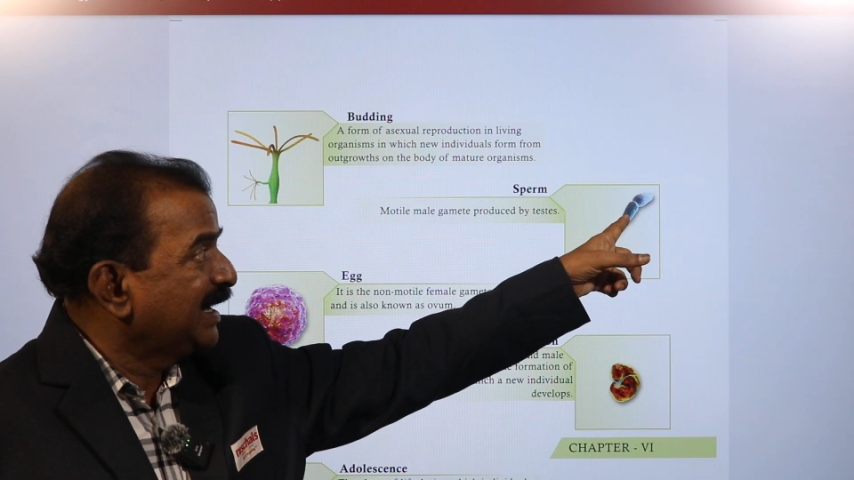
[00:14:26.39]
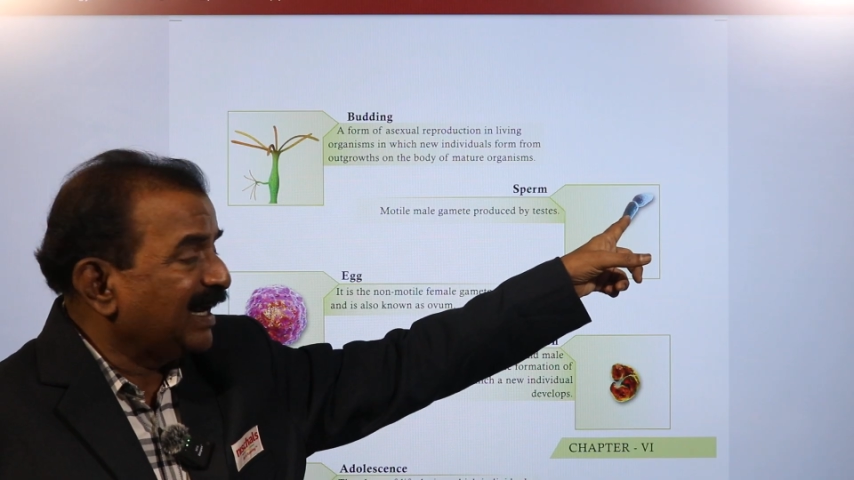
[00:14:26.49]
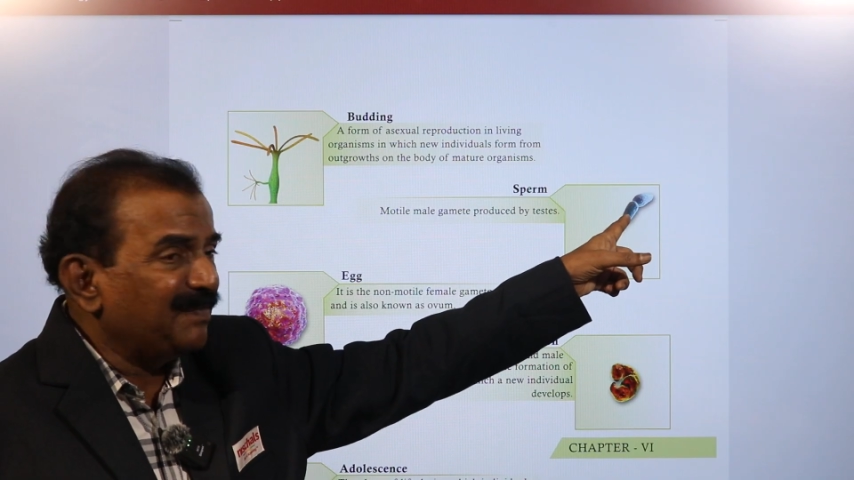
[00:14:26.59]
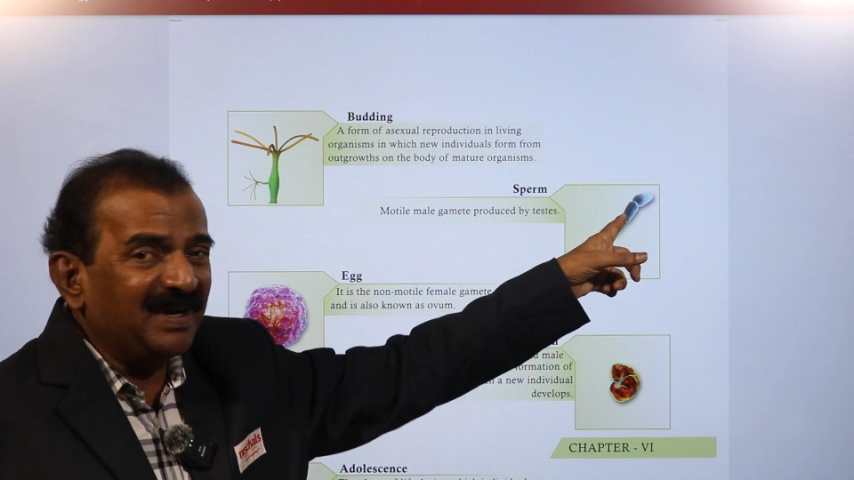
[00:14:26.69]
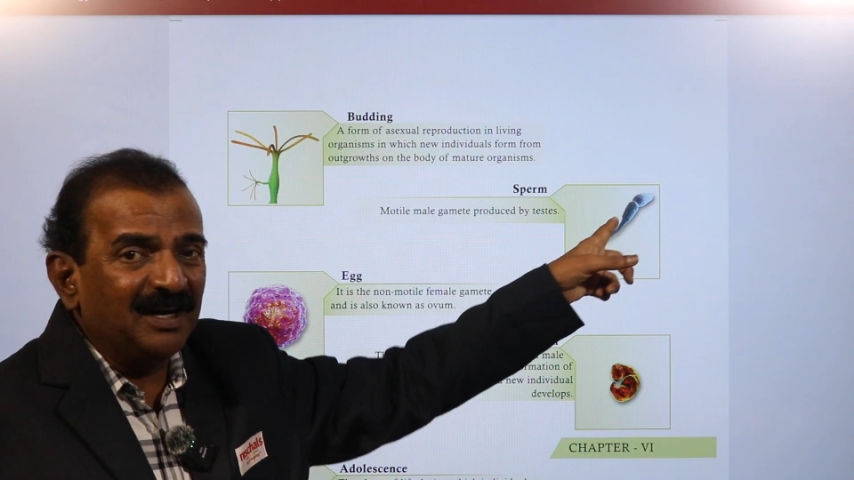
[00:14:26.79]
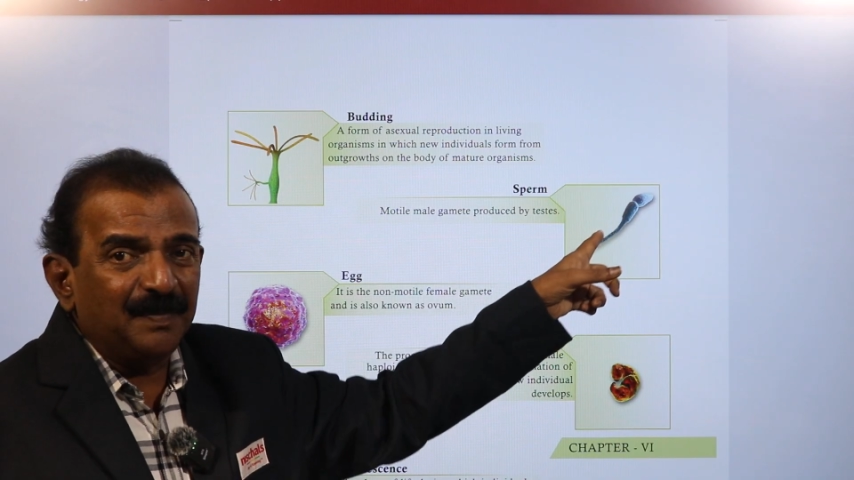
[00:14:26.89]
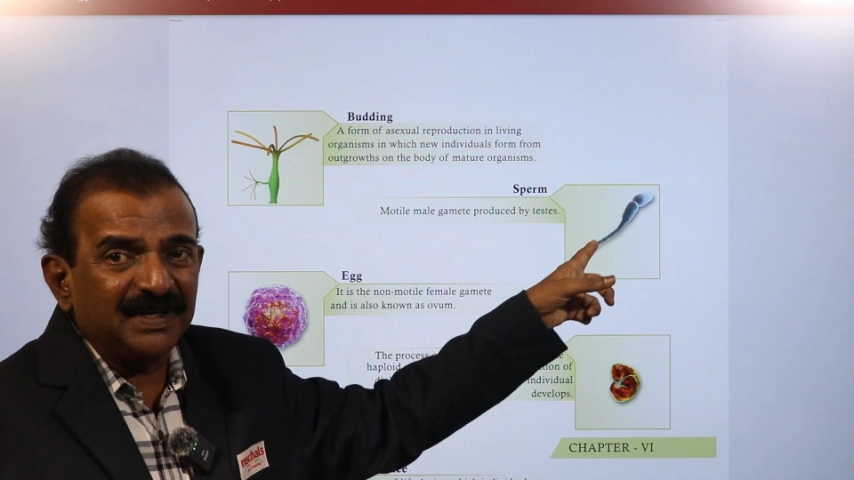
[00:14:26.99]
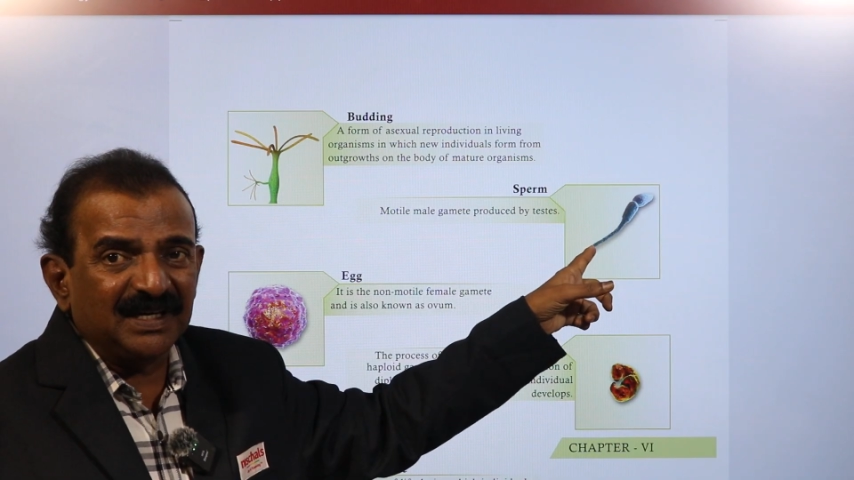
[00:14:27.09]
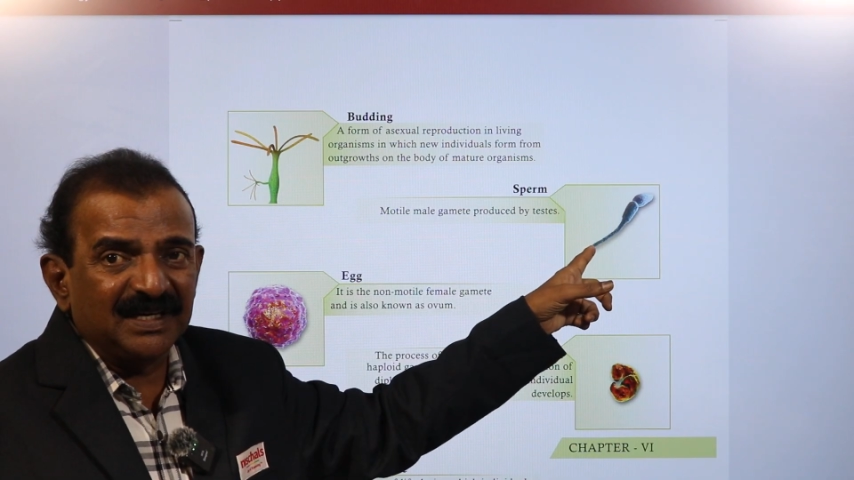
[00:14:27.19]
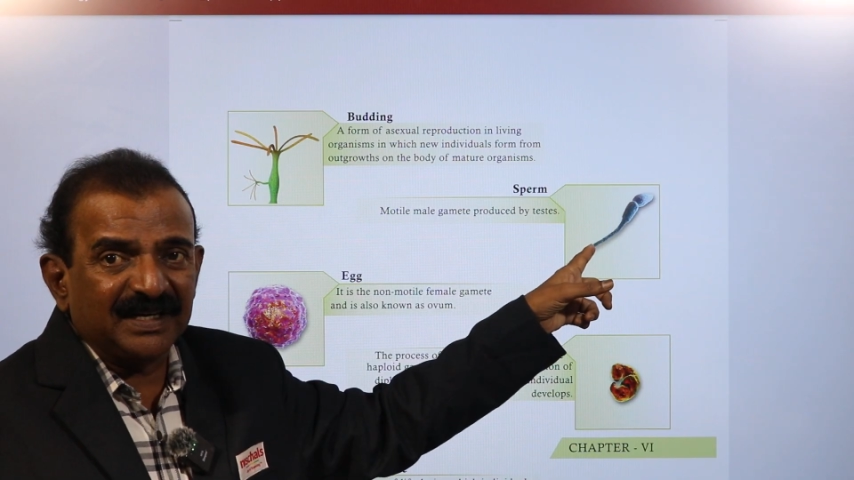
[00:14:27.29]
and middle
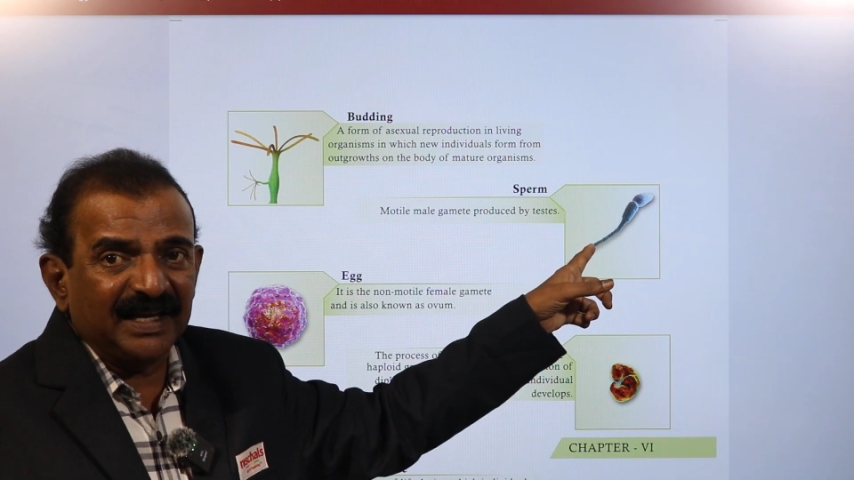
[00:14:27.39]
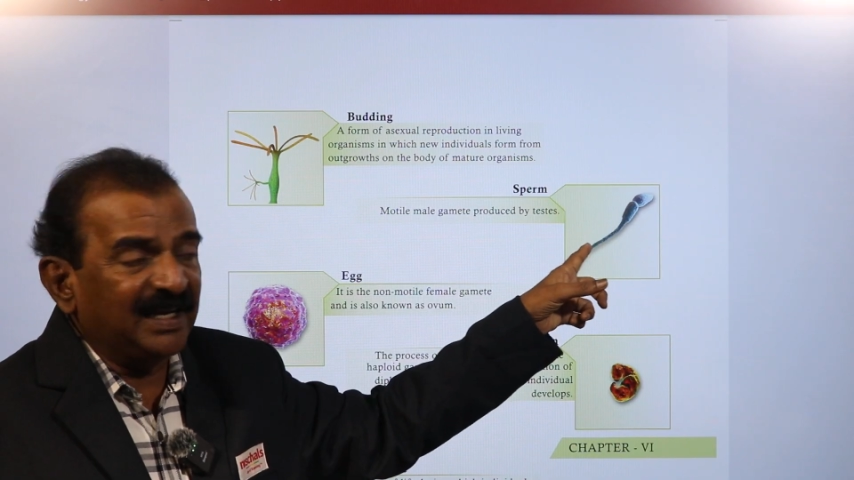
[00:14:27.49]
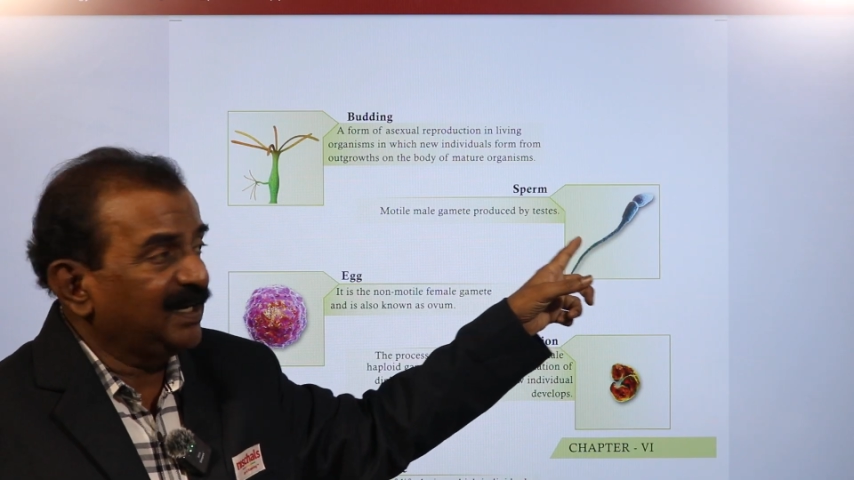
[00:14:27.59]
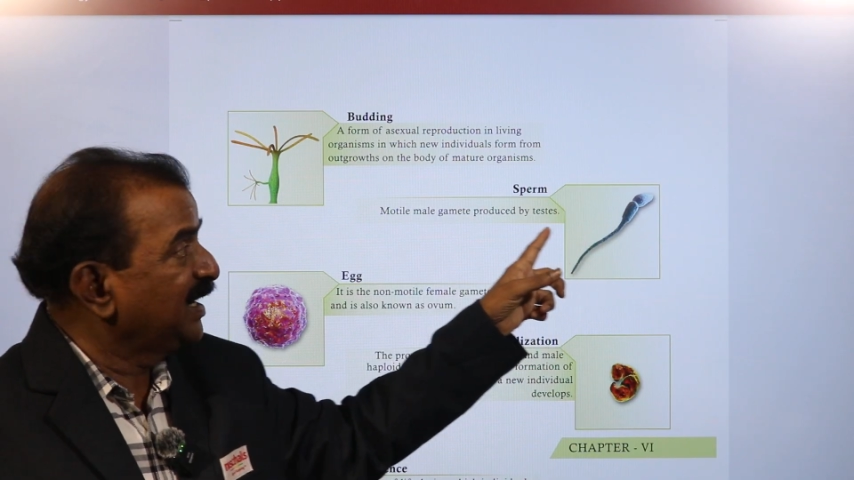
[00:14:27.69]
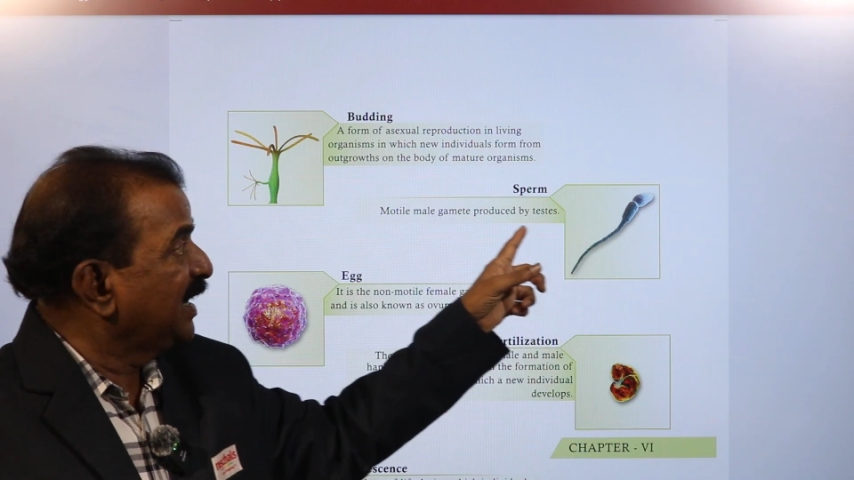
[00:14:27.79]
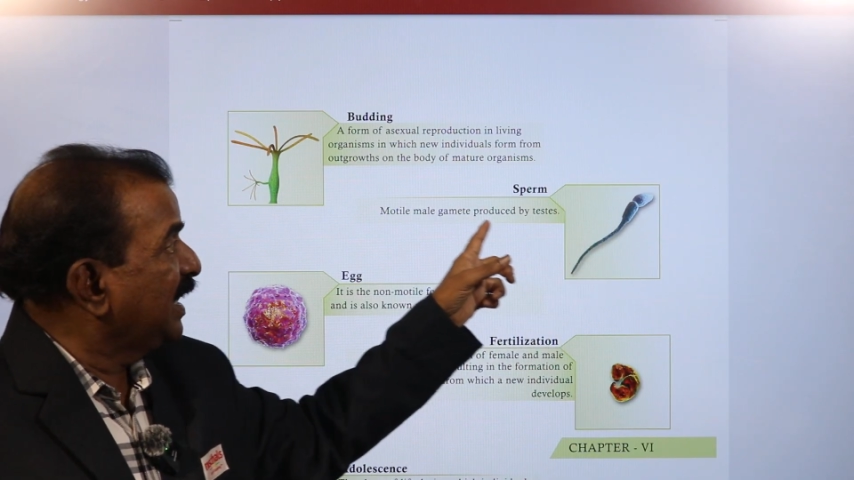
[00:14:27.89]
piece and tail,